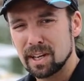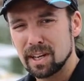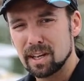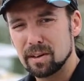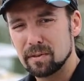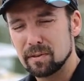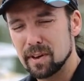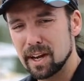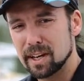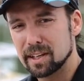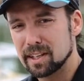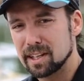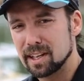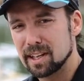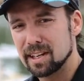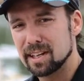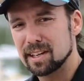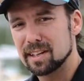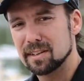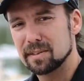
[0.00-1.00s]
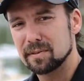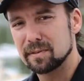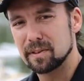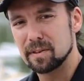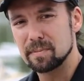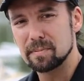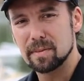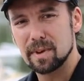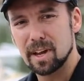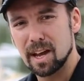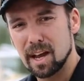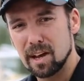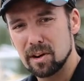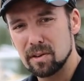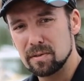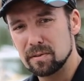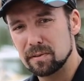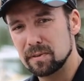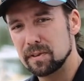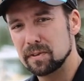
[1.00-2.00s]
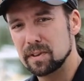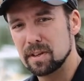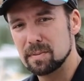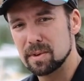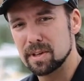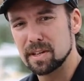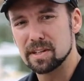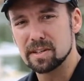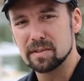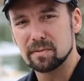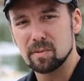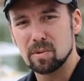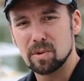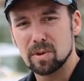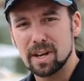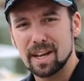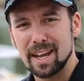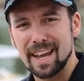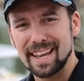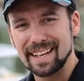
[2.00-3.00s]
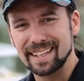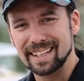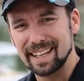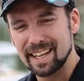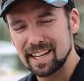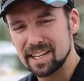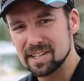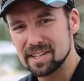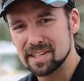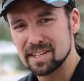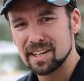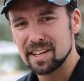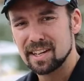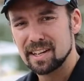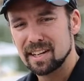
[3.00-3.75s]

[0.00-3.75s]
In fact, from 150 metres of water and less,